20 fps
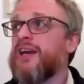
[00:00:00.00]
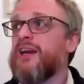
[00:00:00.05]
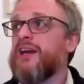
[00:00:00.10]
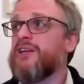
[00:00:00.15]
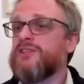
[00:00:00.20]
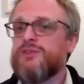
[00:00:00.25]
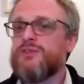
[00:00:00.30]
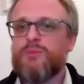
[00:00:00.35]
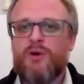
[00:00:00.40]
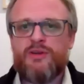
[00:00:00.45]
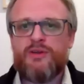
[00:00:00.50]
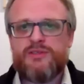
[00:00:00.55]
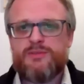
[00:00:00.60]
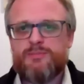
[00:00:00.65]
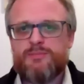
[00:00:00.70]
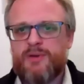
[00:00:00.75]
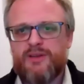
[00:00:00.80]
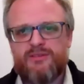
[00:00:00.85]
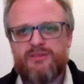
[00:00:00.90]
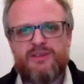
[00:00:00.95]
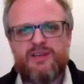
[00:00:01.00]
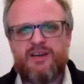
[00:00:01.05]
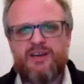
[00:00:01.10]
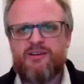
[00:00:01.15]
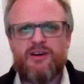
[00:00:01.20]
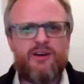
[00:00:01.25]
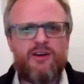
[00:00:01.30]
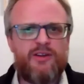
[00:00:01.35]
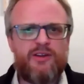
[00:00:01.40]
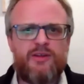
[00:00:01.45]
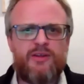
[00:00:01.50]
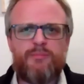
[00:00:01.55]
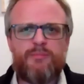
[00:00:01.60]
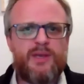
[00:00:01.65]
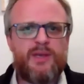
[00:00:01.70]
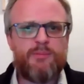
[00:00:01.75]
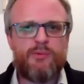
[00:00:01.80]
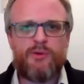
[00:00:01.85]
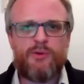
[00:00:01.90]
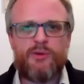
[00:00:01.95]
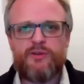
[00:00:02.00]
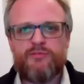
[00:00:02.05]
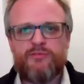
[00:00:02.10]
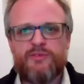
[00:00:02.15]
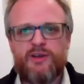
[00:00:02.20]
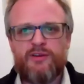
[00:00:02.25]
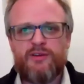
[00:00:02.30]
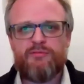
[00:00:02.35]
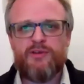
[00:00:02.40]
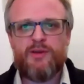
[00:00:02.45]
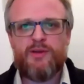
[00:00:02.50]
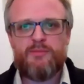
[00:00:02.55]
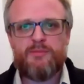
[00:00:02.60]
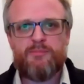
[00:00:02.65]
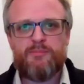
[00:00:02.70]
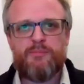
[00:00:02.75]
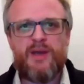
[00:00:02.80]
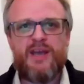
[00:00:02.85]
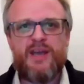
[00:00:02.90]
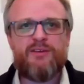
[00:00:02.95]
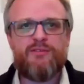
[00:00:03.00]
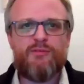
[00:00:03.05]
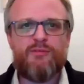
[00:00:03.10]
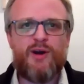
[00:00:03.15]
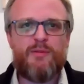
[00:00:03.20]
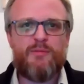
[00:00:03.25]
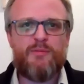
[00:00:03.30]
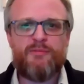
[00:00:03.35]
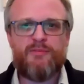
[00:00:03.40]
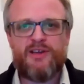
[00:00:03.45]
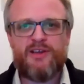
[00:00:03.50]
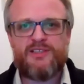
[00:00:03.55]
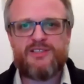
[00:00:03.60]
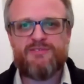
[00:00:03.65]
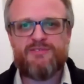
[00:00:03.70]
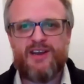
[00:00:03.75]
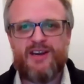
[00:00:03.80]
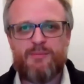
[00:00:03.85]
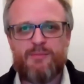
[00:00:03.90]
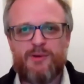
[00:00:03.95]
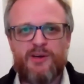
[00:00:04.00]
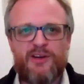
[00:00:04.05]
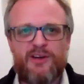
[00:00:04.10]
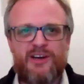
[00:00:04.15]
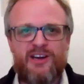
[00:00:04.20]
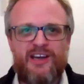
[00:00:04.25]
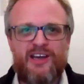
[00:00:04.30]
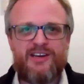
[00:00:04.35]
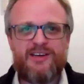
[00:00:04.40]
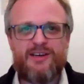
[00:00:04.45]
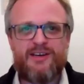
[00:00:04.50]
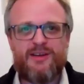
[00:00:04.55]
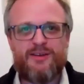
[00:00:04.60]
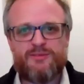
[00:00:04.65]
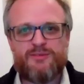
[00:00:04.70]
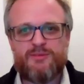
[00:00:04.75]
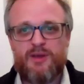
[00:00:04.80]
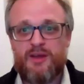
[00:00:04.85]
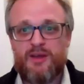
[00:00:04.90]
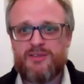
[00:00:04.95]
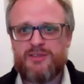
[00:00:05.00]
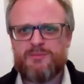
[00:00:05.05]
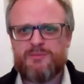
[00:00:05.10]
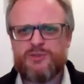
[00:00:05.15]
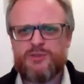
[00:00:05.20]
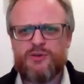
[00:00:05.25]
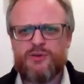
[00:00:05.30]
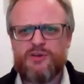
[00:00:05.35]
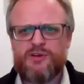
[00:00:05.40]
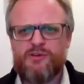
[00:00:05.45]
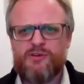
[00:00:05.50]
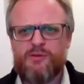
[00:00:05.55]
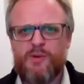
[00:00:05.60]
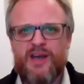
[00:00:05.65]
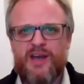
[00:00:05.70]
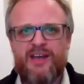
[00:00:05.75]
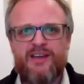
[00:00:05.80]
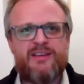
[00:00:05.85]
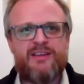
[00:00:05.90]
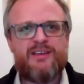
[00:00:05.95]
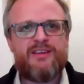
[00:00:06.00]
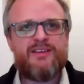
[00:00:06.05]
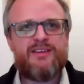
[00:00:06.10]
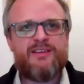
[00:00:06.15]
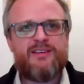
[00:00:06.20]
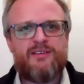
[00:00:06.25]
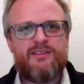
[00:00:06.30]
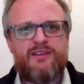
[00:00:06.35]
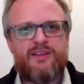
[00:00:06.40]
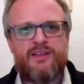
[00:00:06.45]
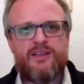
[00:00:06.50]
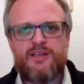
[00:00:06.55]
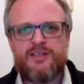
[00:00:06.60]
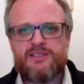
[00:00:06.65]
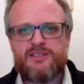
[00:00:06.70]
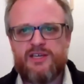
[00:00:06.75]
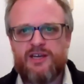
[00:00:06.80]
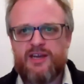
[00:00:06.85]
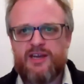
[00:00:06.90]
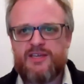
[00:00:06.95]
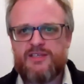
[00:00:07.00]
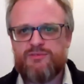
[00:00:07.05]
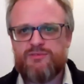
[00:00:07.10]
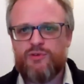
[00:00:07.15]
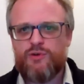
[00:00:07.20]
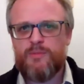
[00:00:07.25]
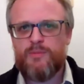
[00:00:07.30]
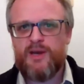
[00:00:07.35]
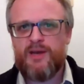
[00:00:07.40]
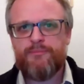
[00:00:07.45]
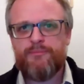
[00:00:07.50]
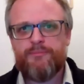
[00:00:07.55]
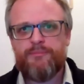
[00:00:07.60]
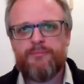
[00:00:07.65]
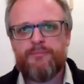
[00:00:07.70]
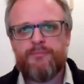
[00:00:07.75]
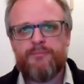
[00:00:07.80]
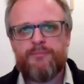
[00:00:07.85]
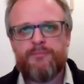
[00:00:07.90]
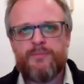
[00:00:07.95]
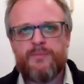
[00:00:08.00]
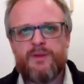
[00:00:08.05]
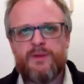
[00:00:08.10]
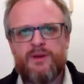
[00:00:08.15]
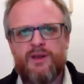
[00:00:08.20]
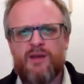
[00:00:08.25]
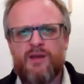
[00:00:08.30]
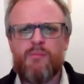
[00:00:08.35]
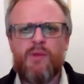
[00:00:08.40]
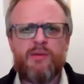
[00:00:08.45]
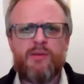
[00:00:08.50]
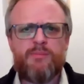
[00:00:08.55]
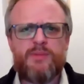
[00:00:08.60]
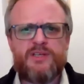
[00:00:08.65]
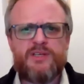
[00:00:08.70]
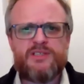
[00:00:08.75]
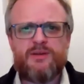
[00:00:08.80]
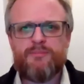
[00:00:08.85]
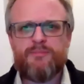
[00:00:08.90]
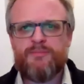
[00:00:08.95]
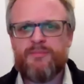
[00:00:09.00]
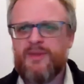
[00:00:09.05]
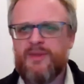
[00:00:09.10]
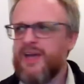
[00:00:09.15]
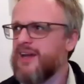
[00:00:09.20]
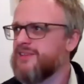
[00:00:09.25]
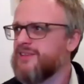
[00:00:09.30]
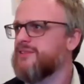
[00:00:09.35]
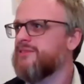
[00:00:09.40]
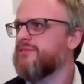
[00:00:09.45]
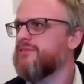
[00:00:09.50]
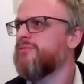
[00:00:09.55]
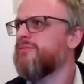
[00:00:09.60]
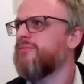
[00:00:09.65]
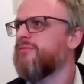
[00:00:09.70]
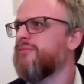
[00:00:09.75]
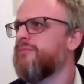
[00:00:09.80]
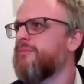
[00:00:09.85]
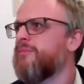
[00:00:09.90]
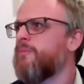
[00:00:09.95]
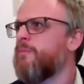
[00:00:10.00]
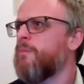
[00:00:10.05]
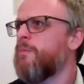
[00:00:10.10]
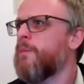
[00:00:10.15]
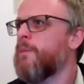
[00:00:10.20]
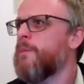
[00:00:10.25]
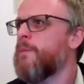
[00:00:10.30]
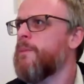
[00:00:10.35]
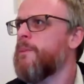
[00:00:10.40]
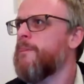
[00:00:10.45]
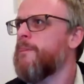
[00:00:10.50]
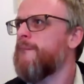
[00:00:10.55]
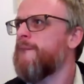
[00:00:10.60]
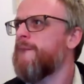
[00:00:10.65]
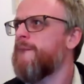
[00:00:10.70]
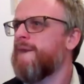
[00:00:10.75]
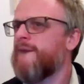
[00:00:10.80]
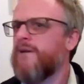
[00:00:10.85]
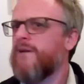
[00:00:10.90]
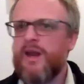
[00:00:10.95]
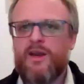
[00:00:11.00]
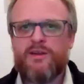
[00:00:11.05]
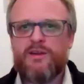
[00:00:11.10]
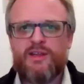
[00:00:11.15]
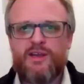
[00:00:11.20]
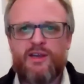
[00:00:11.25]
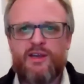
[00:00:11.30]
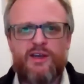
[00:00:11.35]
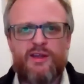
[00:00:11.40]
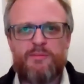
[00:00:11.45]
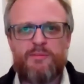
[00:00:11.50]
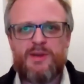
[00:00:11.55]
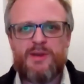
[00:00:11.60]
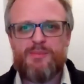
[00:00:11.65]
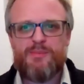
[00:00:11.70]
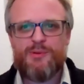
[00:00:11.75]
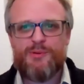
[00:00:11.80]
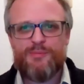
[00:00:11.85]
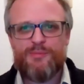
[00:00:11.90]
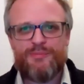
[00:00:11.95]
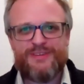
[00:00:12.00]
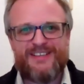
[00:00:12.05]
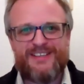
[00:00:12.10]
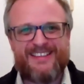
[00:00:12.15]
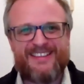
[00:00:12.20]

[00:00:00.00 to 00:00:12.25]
England's ones, but there are other people who've made Roman roads available online, and as I'm sure you're aware, in a GIS format, like Mike Bishop has, and I think other people.